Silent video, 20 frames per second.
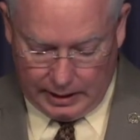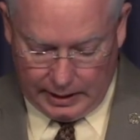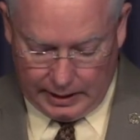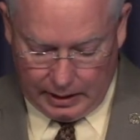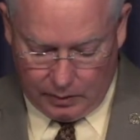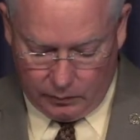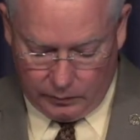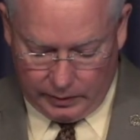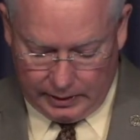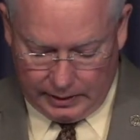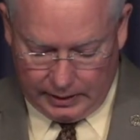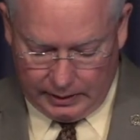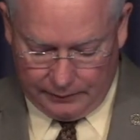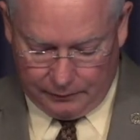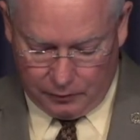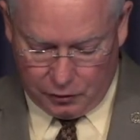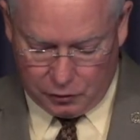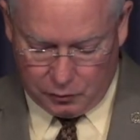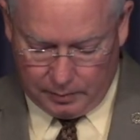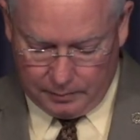and when he
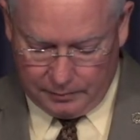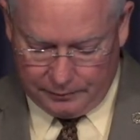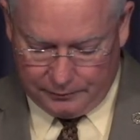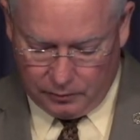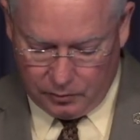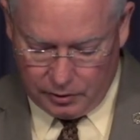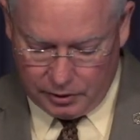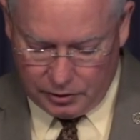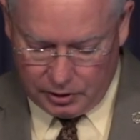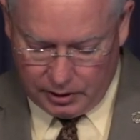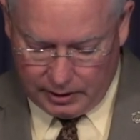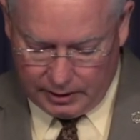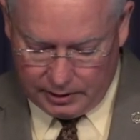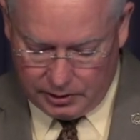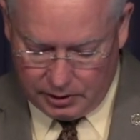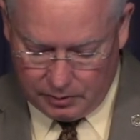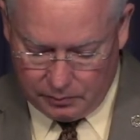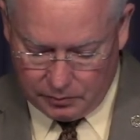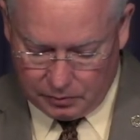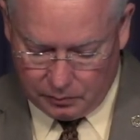first went before a
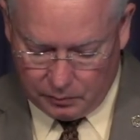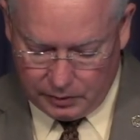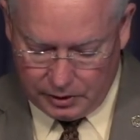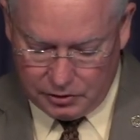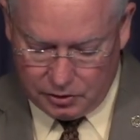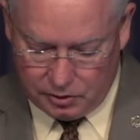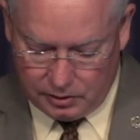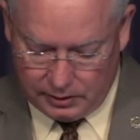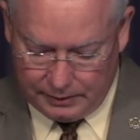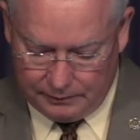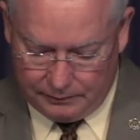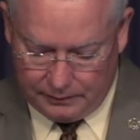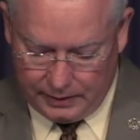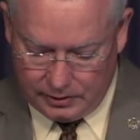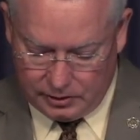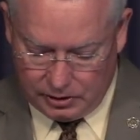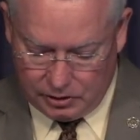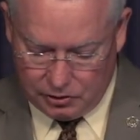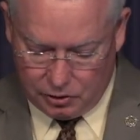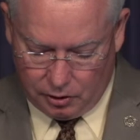judge, he was originally
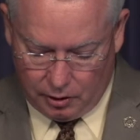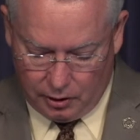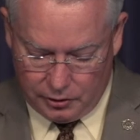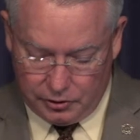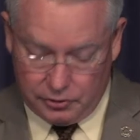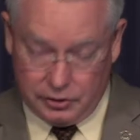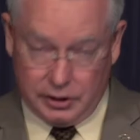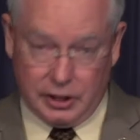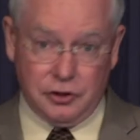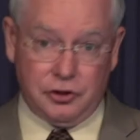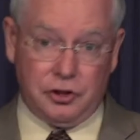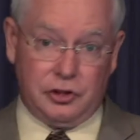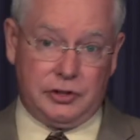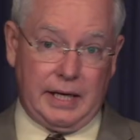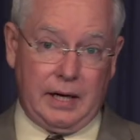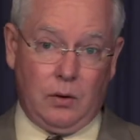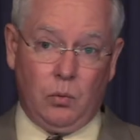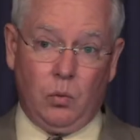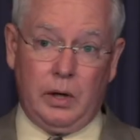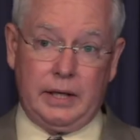facing charges in just
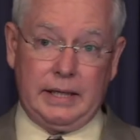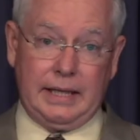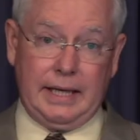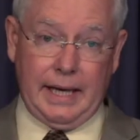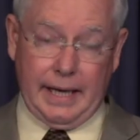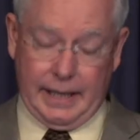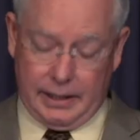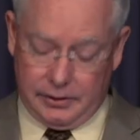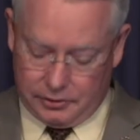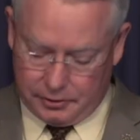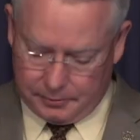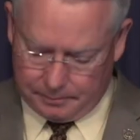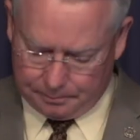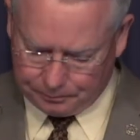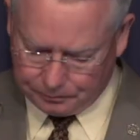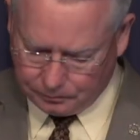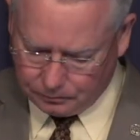that one case.